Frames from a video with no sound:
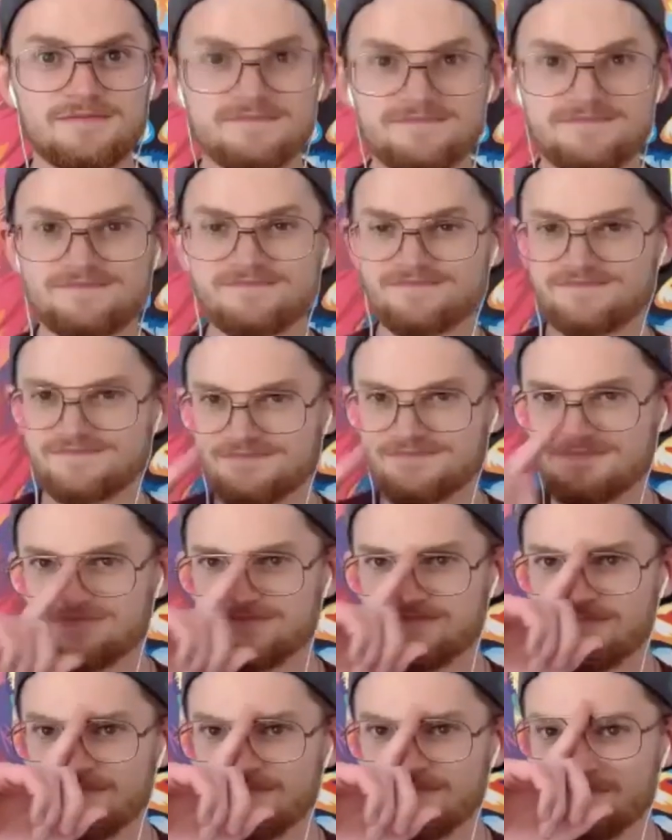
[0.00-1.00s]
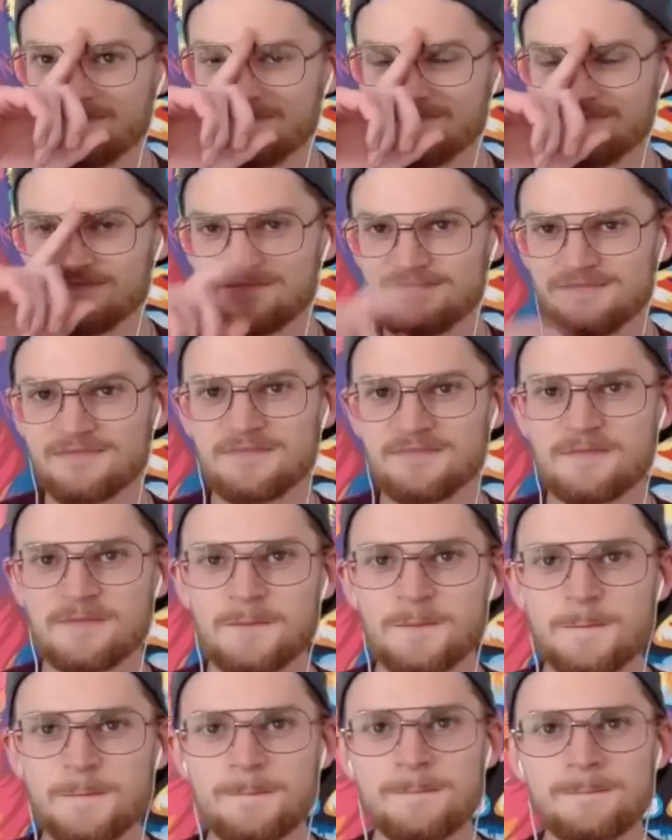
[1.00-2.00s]
Which is my absolute worst
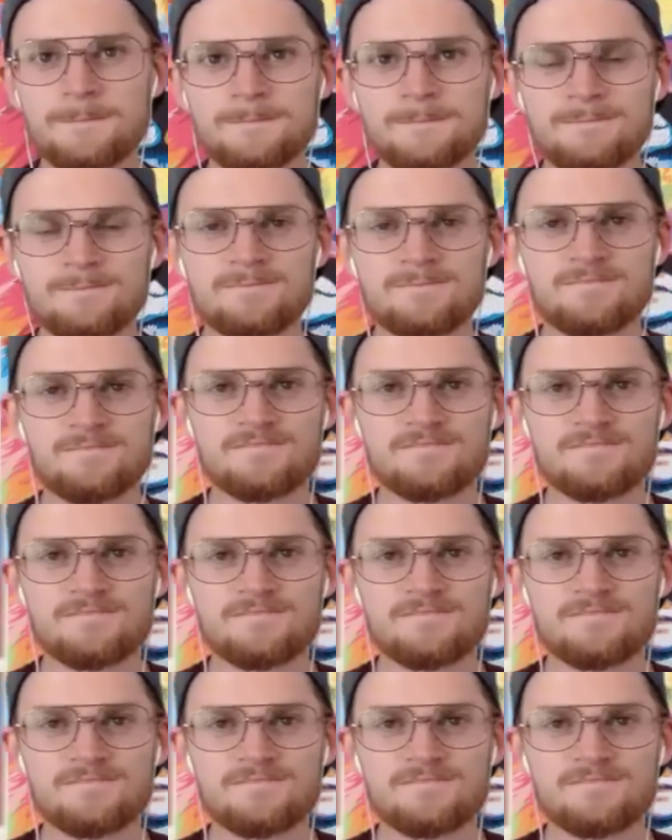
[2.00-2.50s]
objection. I